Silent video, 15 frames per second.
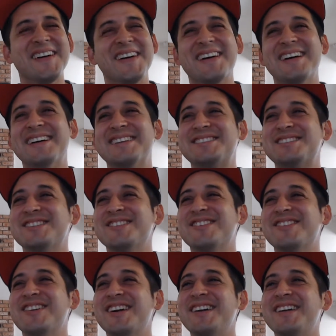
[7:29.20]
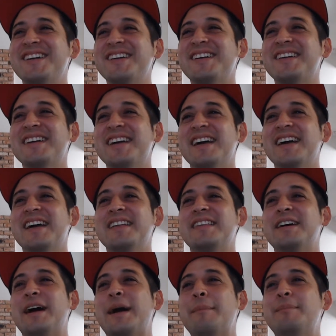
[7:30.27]
That's so weird.
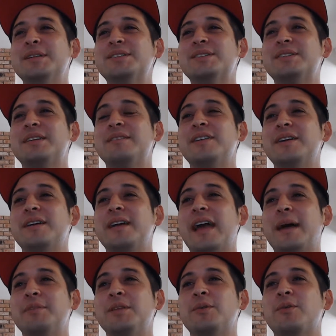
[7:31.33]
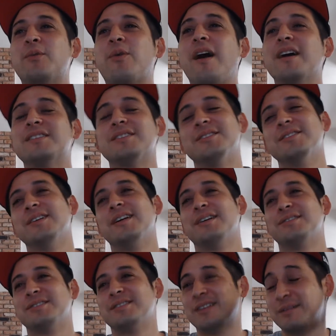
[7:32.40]
The ambition of their captain, Rocks. Okay, I
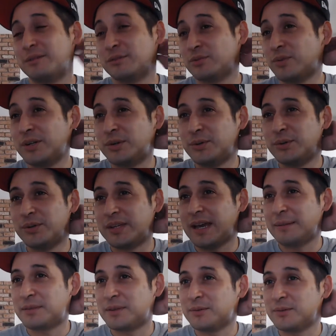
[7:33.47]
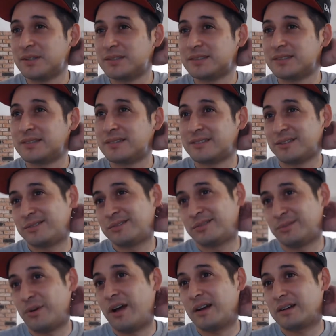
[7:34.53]
was wondering who the captain was. So
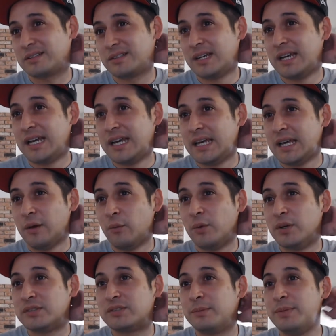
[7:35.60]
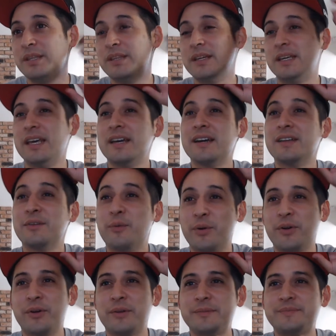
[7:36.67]
Rocks was to be the king of the
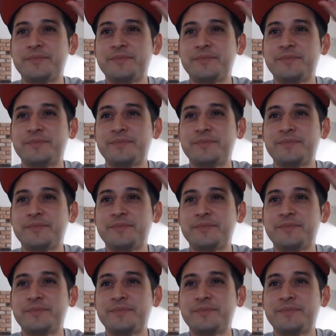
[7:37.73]
world.